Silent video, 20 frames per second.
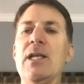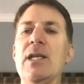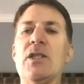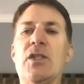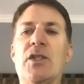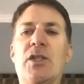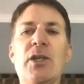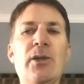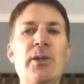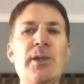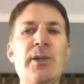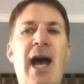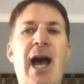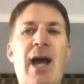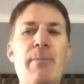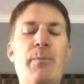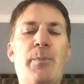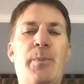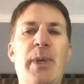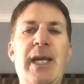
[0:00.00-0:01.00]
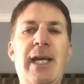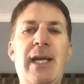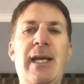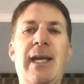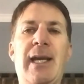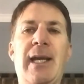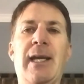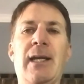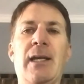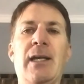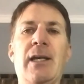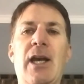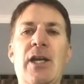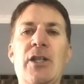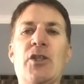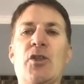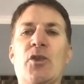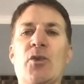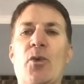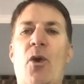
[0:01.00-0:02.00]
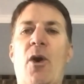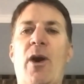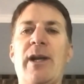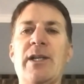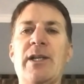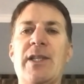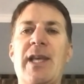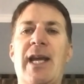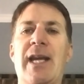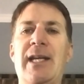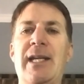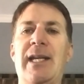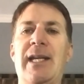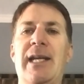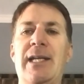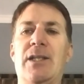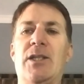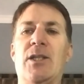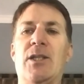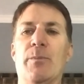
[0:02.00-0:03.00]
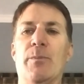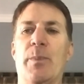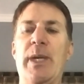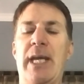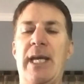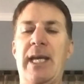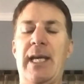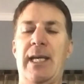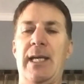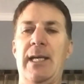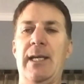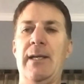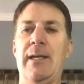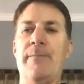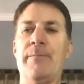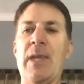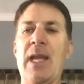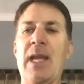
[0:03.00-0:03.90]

still not being as strong as they need to be,